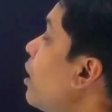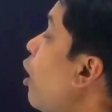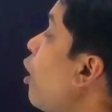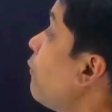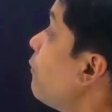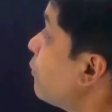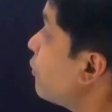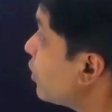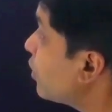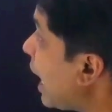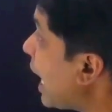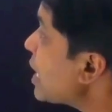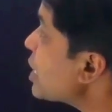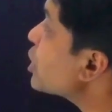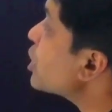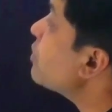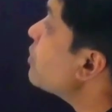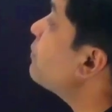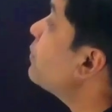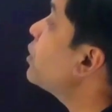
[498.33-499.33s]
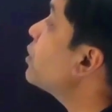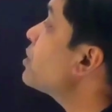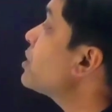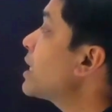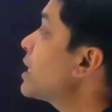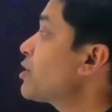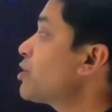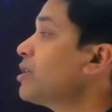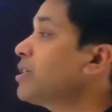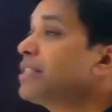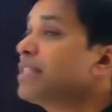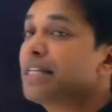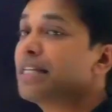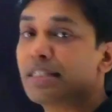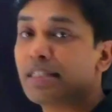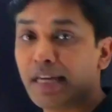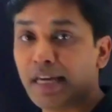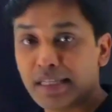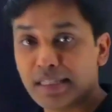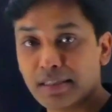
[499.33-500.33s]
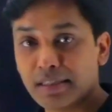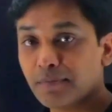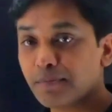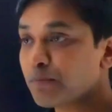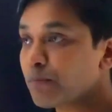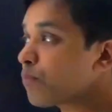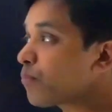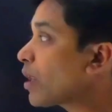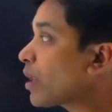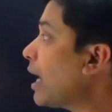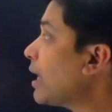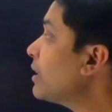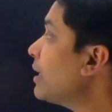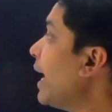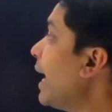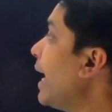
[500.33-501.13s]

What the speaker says: of ration for 66 days. At the